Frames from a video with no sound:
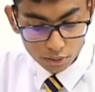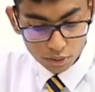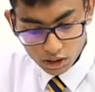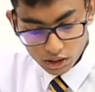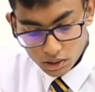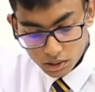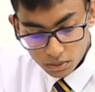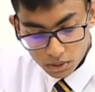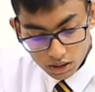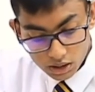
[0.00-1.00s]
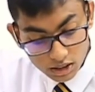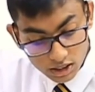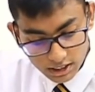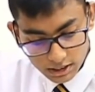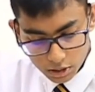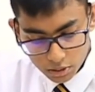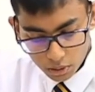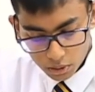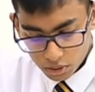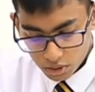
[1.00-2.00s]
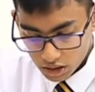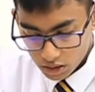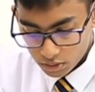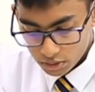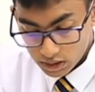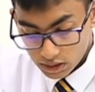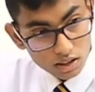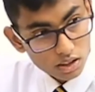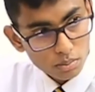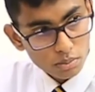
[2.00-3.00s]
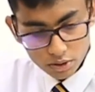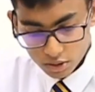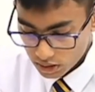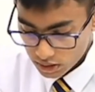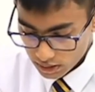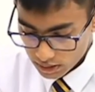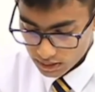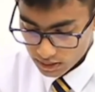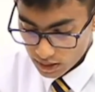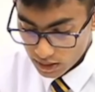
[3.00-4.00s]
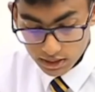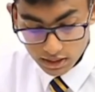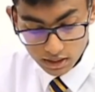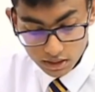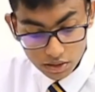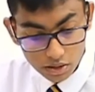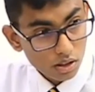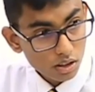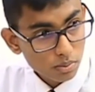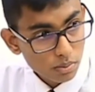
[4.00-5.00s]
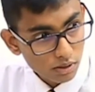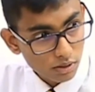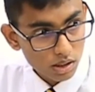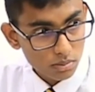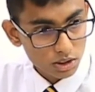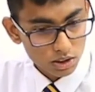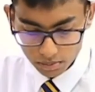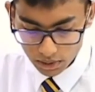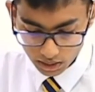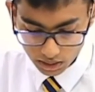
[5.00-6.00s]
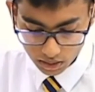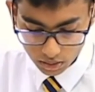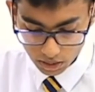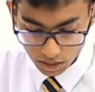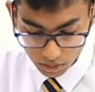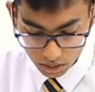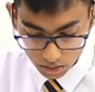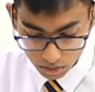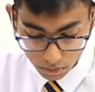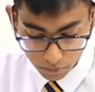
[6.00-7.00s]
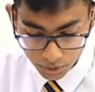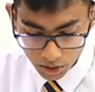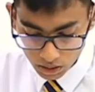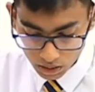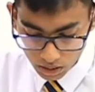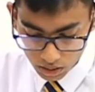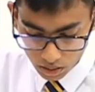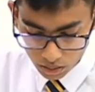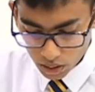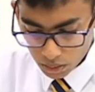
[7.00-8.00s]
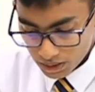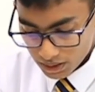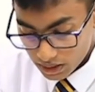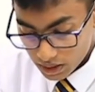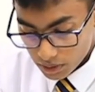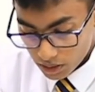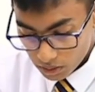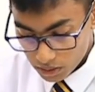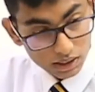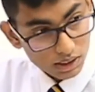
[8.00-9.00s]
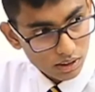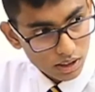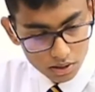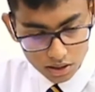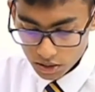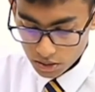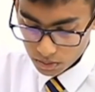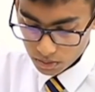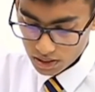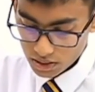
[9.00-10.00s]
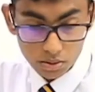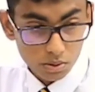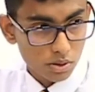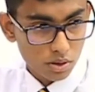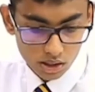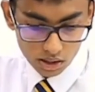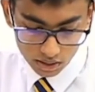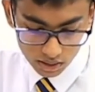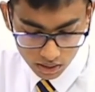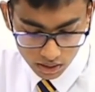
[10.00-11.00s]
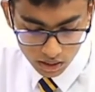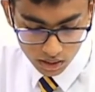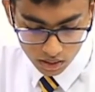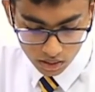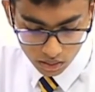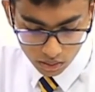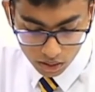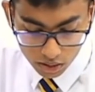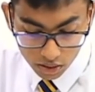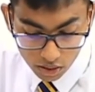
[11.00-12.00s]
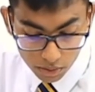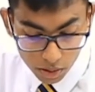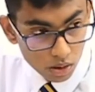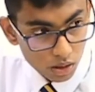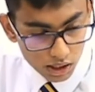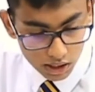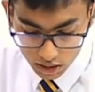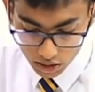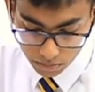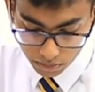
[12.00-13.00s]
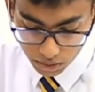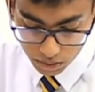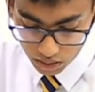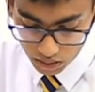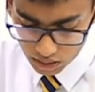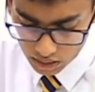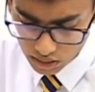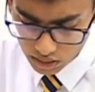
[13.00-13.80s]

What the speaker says: finally, we understand that you are going to take over the leadership of Sri Lanka's largest and strongest private commercial bank in 2022. While we are indeed proud and congratulate you as an old royalist, what is your view on leadership and any